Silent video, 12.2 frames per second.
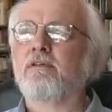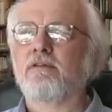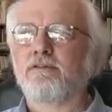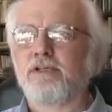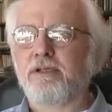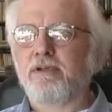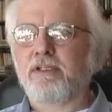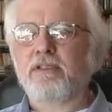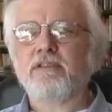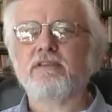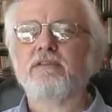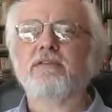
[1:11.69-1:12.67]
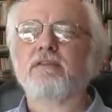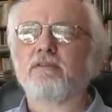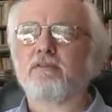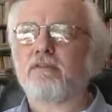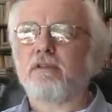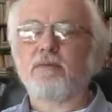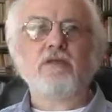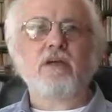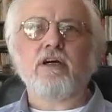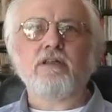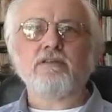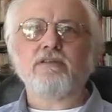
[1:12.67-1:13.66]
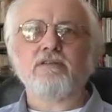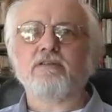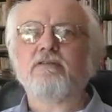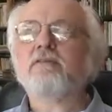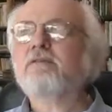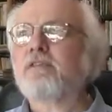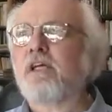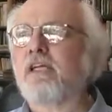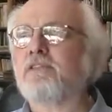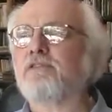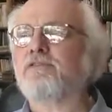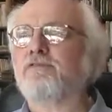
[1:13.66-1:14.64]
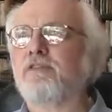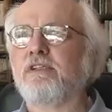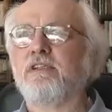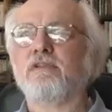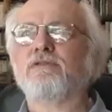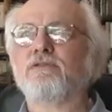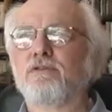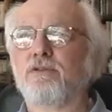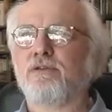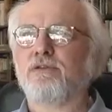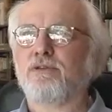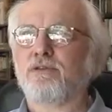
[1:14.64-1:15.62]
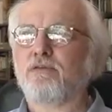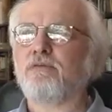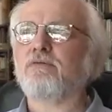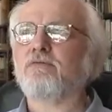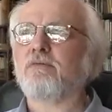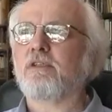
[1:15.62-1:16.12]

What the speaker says: theories of the liberal arts and sciences fields to